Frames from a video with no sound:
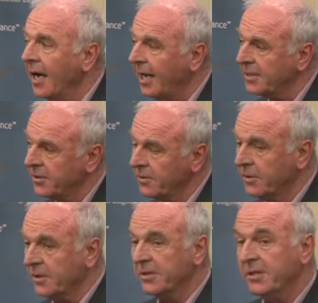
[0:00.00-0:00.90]
as you
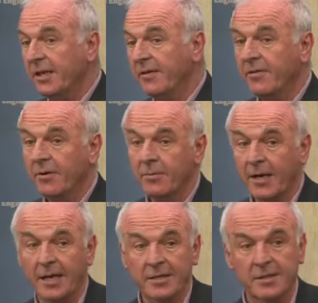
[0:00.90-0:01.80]
can see from
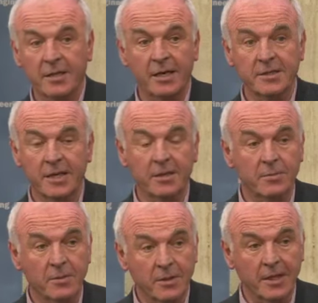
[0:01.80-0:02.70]
that
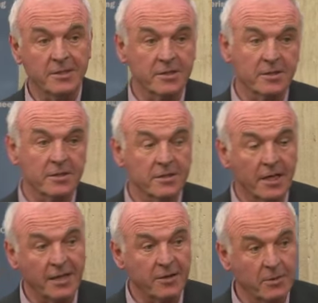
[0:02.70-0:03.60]
terrible incident
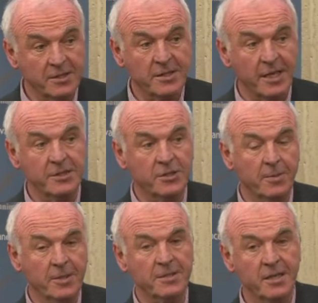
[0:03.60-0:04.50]
at the Westgate
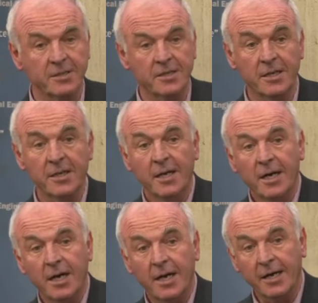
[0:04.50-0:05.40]
shopping centre
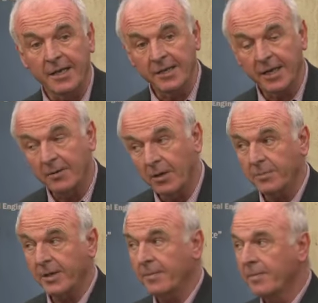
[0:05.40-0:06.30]
in
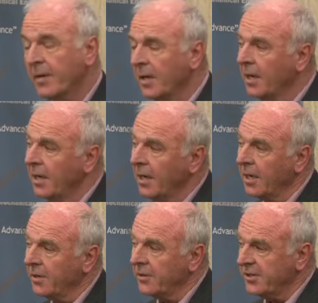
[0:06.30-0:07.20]
Nairobi.
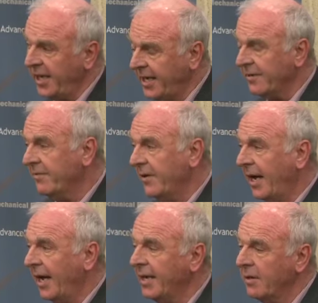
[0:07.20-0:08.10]
The second
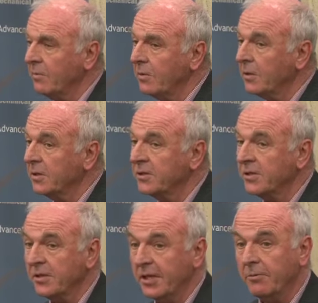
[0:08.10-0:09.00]
flag
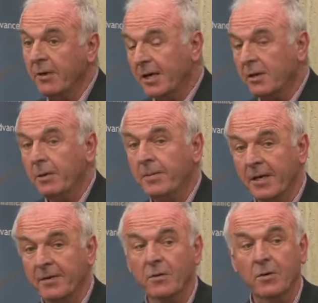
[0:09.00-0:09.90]
was the
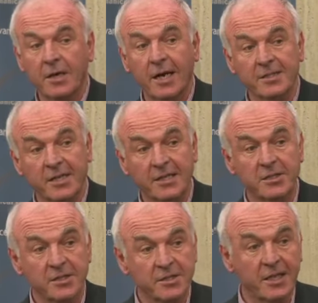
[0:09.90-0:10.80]
re-equipping of
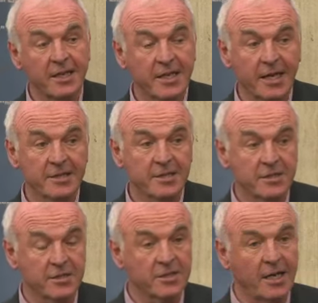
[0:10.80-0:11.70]
organizations dedicated
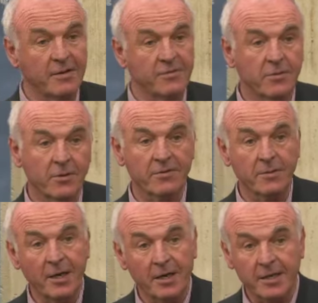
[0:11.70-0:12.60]
to the downfall of
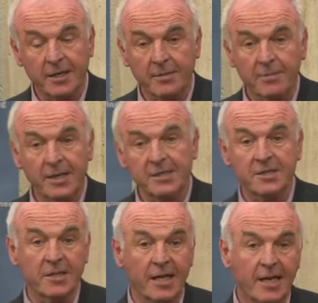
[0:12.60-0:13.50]
America in
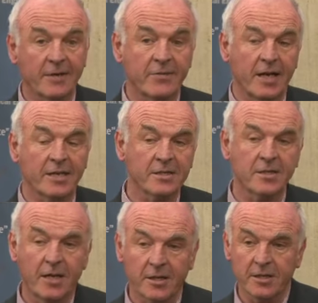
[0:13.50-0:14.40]
places like
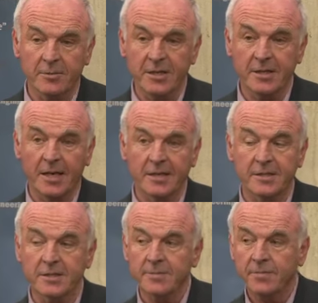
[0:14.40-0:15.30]
Afghanistan in the
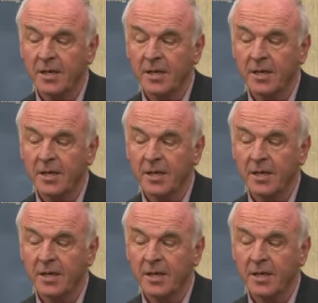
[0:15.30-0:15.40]
mid-90s.